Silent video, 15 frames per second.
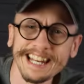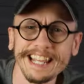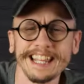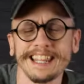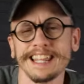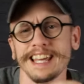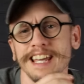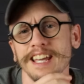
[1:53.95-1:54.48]

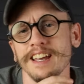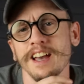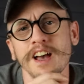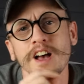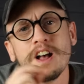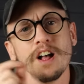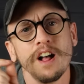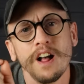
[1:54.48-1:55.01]
anything,
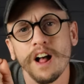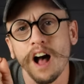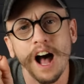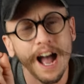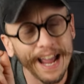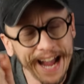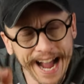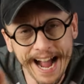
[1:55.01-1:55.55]

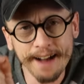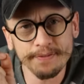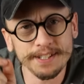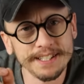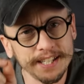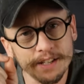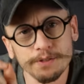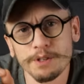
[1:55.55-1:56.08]
I have
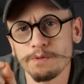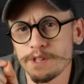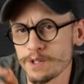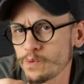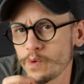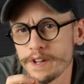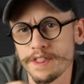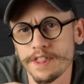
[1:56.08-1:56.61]
to tell you
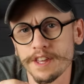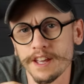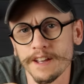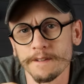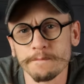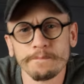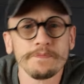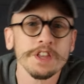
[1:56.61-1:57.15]
this one
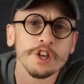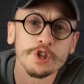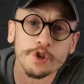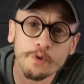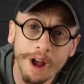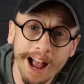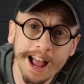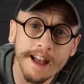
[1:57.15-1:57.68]
thing.
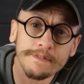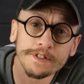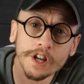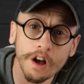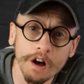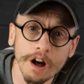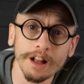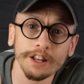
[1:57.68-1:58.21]
You have
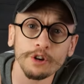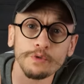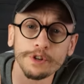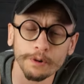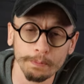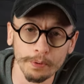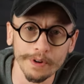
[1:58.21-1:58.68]
to hollow your